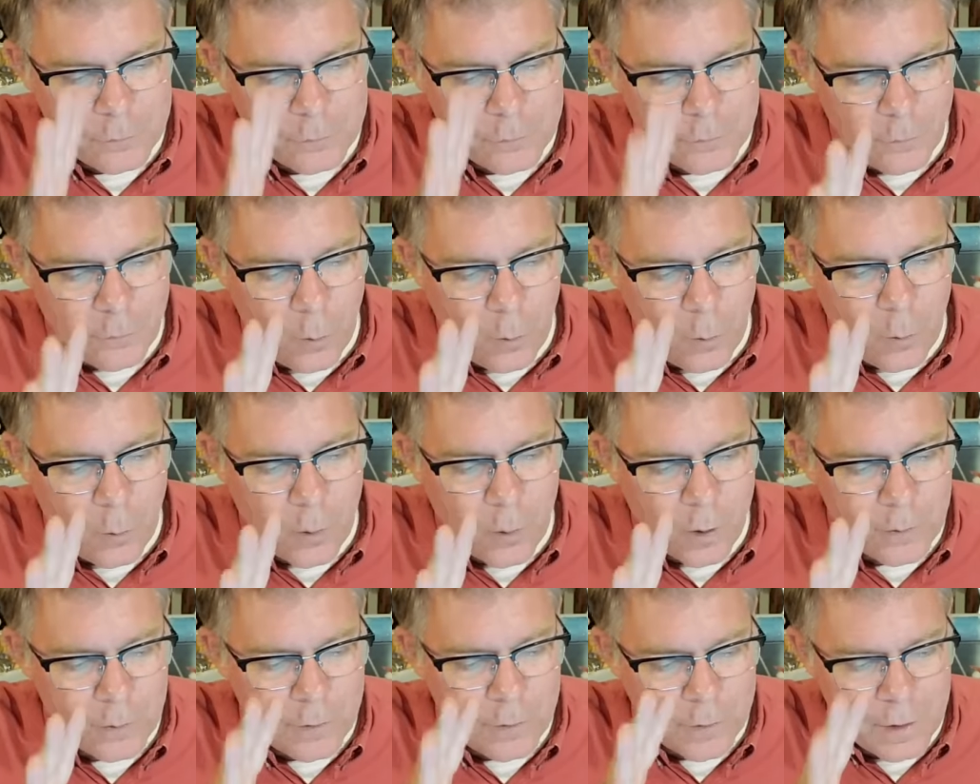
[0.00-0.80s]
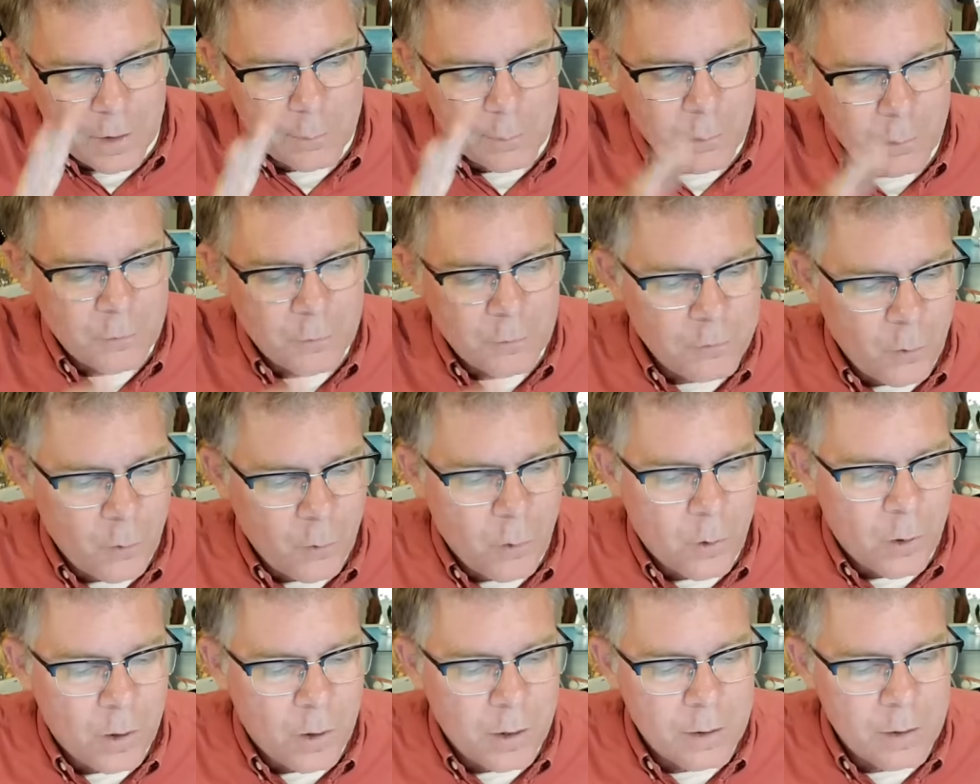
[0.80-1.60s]
Four, the number
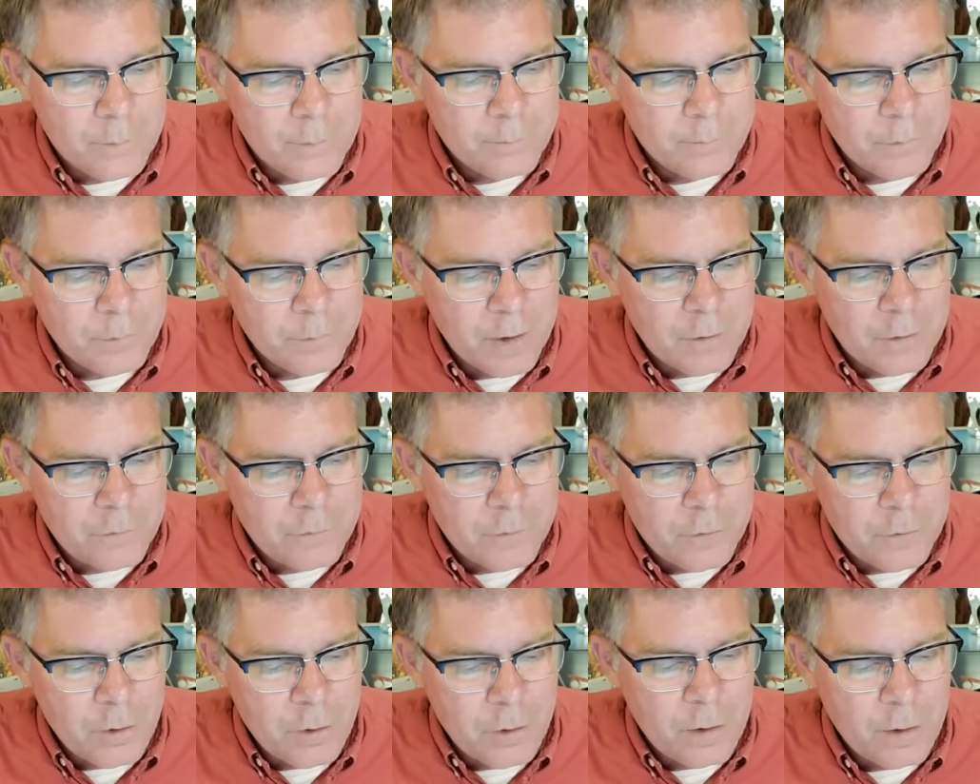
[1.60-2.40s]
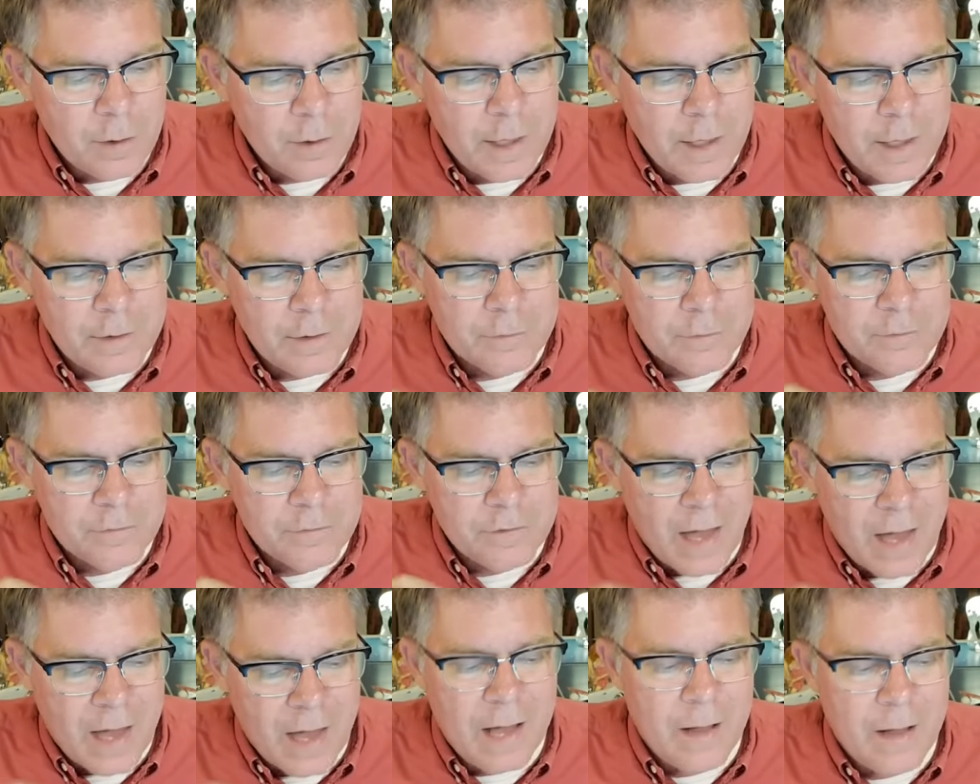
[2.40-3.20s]
four, if you're a
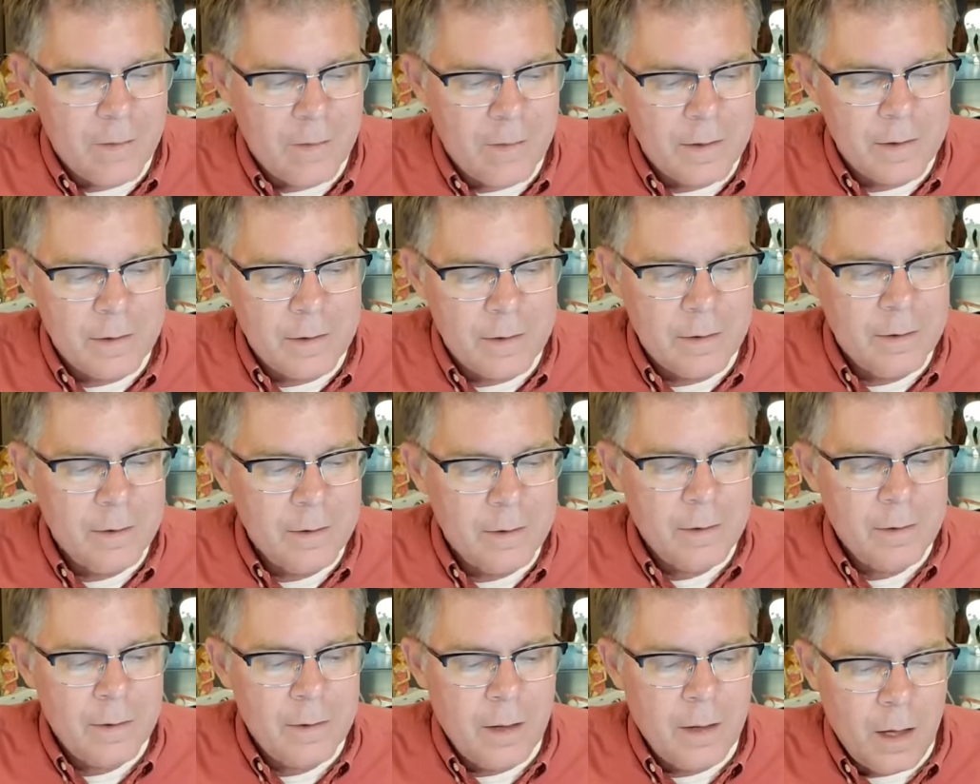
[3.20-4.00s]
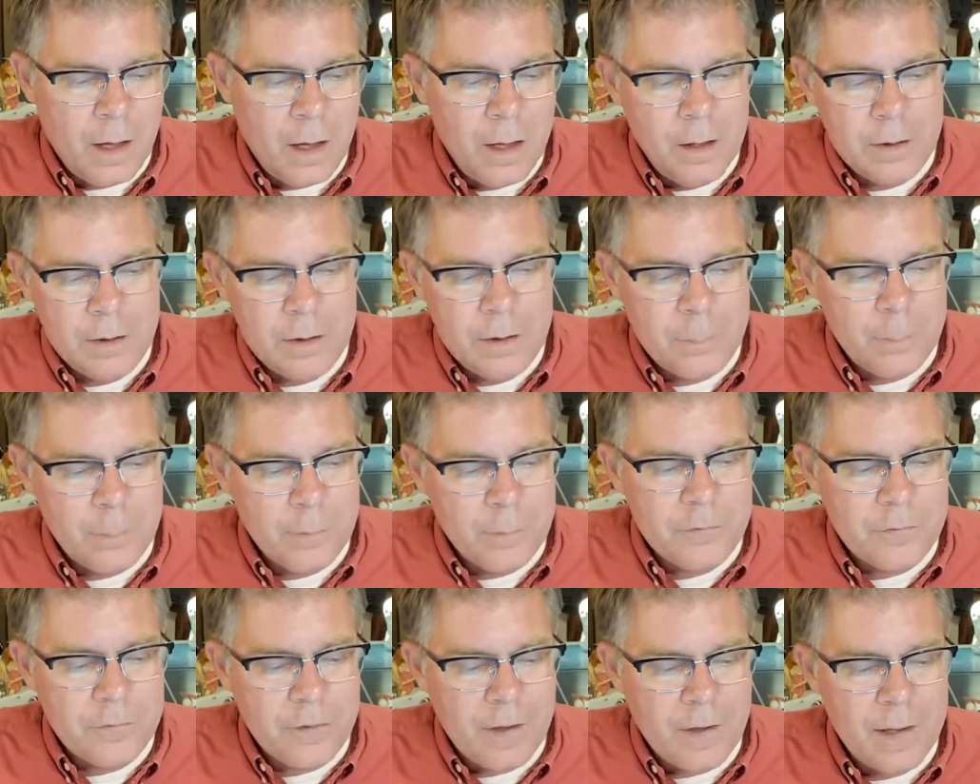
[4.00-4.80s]
solid
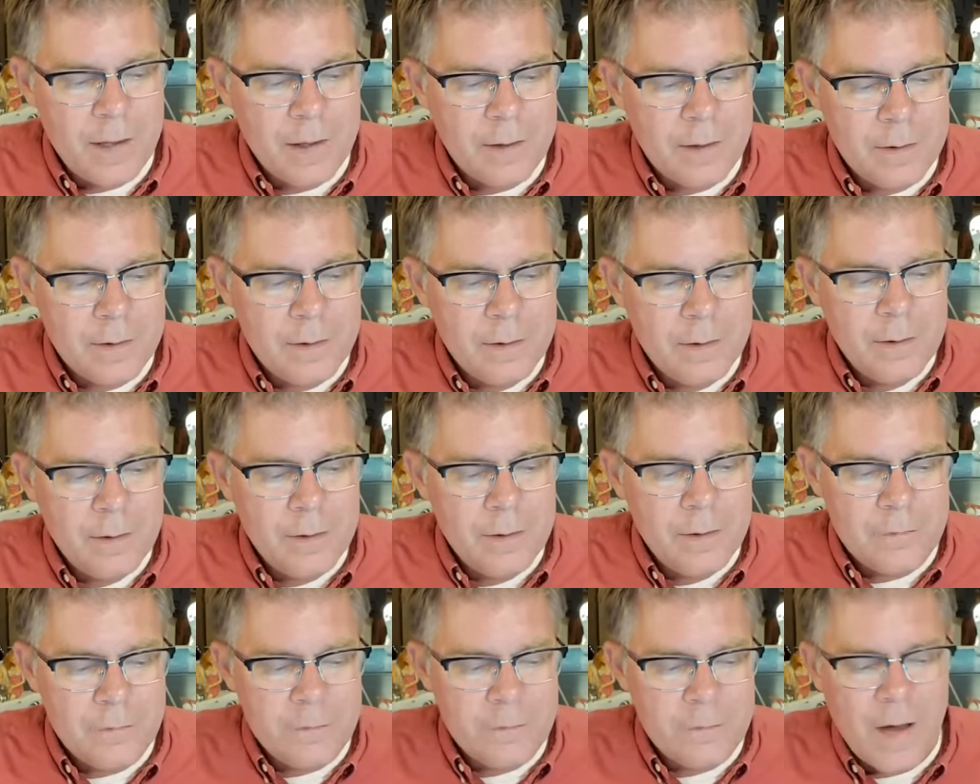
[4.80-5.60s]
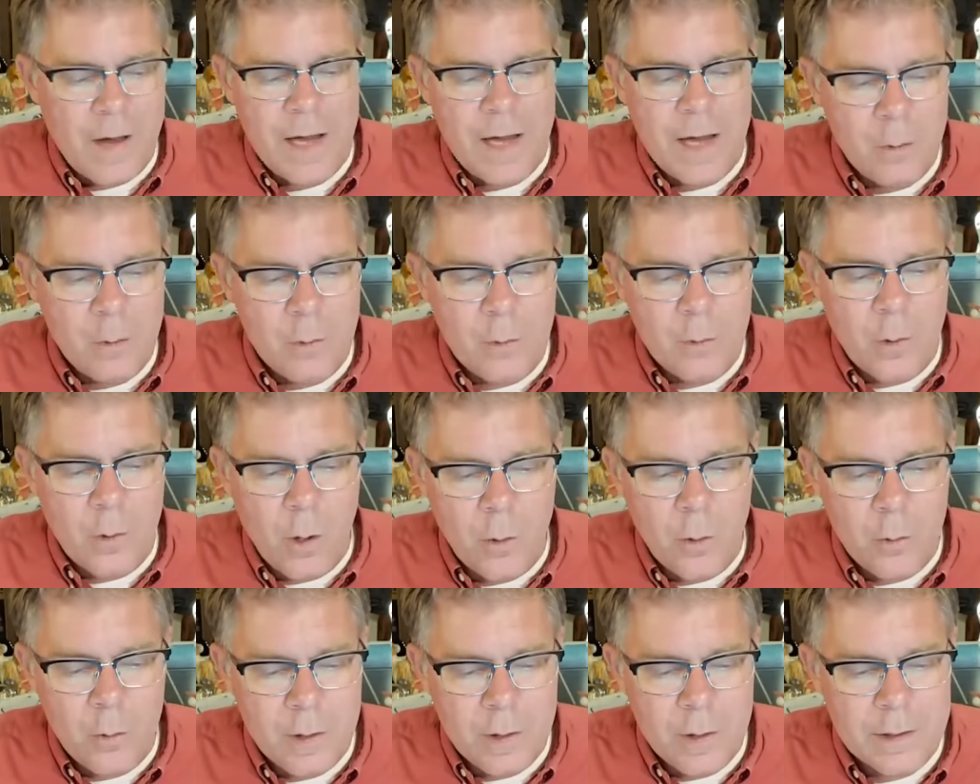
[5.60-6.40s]
100%, if I don't
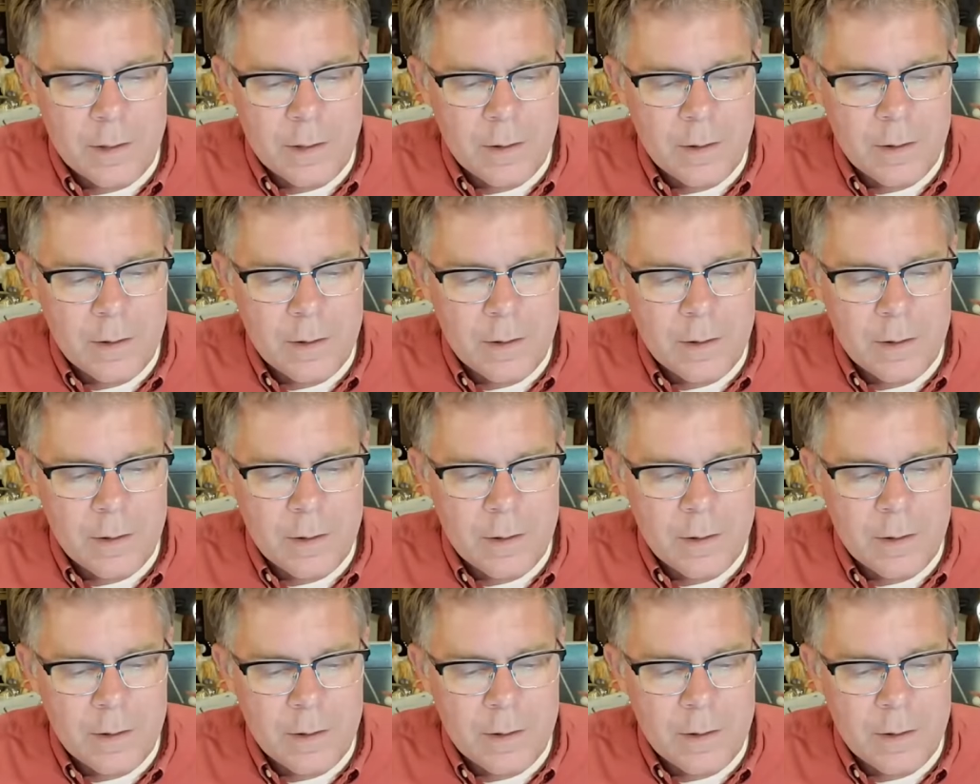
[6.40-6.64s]
own it,